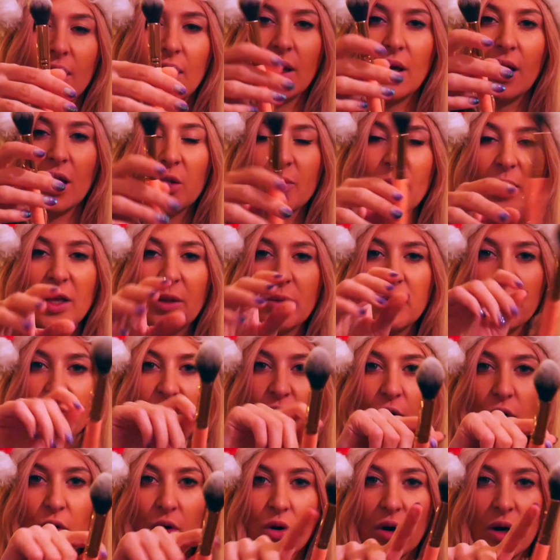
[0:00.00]
It might be
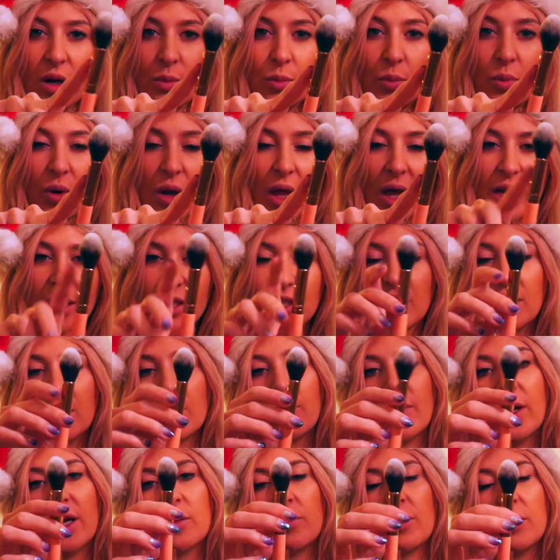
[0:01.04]
for blush, it
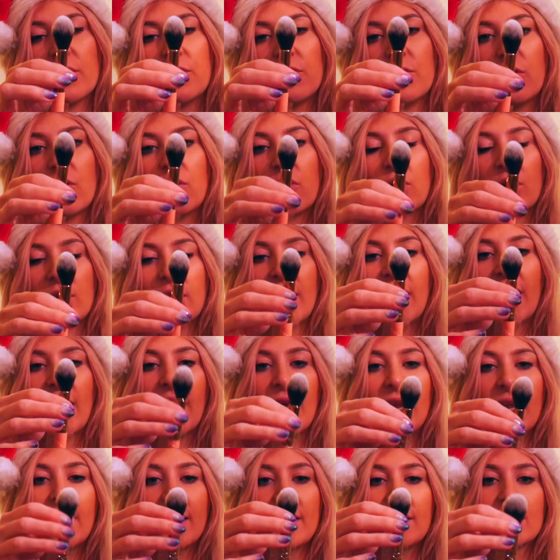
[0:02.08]
might be for the
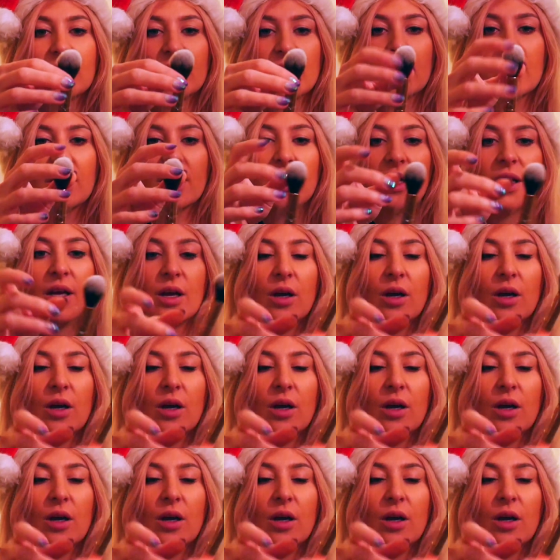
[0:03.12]
highlighter.